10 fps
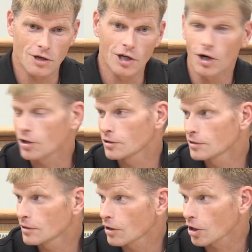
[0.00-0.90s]
are in our
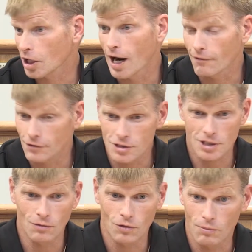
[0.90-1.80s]
conference
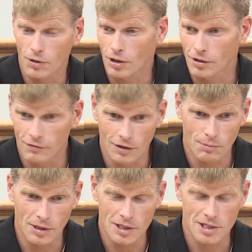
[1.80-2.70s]
that we're a part of in the
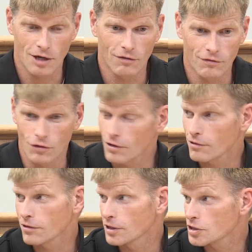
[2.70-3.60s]
Big South for other
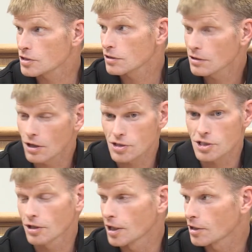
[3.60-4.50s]
things are
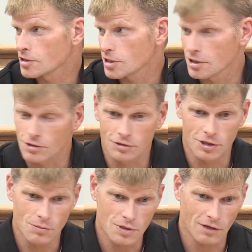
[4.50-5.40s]
still on our schedule,
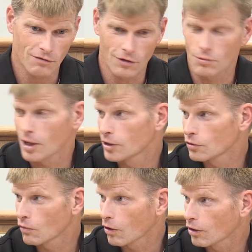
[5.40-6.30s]
teams like Fairmont,
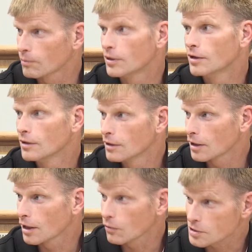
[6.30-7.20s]
New Ulm,
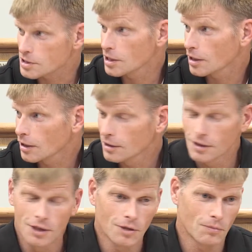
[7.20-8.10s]
Waseca,
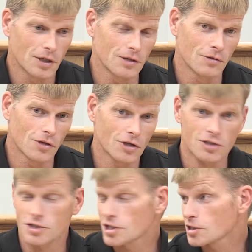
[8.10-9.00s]
but you
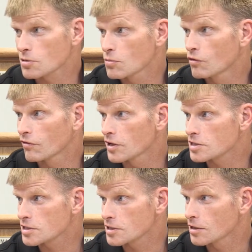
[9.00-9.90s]
also see some new
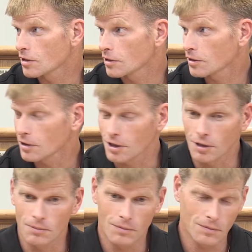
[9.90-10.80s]
faces there.
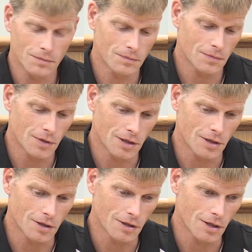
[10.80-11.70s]

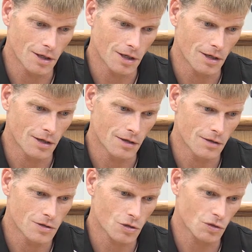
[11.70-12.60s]
And
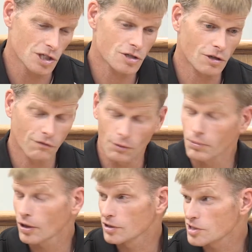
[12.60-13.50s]
so district
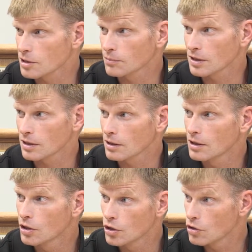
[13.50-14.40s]
football is something
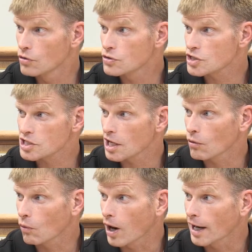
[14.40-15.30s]
new
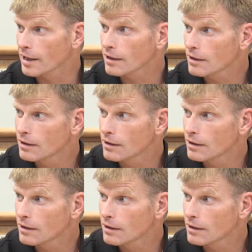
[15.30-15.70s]
statewide.